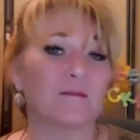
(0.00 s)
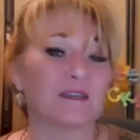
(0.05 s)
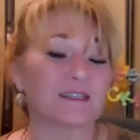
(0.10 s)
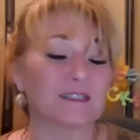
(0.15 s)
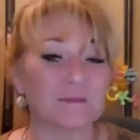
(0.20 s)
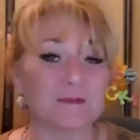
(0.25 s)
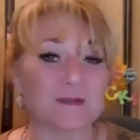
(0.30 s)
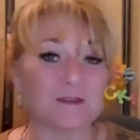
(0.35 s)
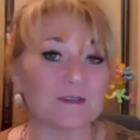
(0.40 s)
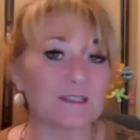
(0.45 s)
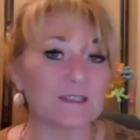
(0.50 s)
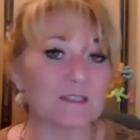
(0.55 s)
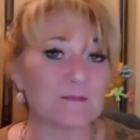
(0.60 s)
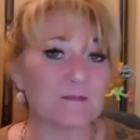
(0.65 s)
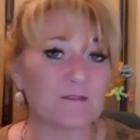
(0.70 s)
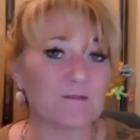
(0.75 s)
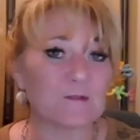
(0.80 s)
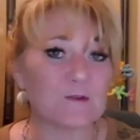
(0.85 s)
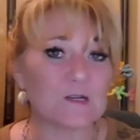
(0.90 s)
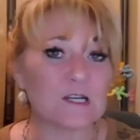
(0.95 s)
experience
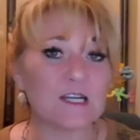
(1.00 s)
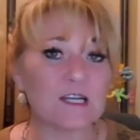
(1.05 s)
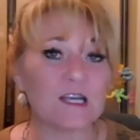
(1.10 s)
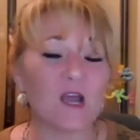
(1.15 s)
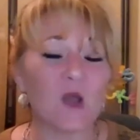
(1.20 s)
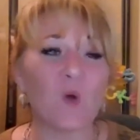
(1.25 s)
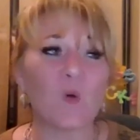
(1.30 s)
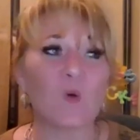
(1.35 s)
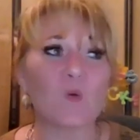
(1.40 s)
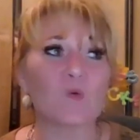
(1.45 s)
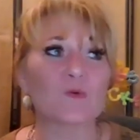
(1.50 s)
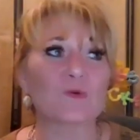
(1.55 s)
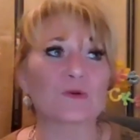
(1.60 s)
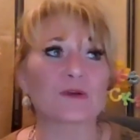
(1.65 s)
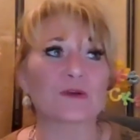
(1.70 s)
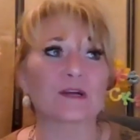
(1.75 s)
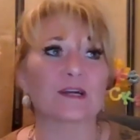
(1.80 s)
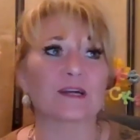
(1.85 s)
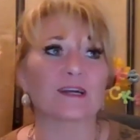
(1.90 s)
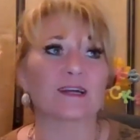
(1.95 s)
before
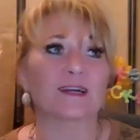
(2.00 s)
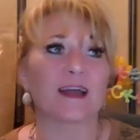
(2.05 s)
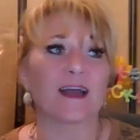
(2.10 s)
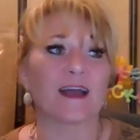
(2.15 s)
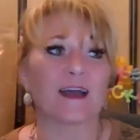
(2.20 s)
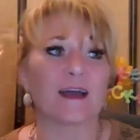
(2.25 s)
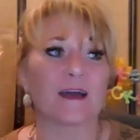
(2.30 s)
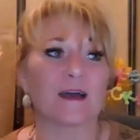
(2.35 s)
or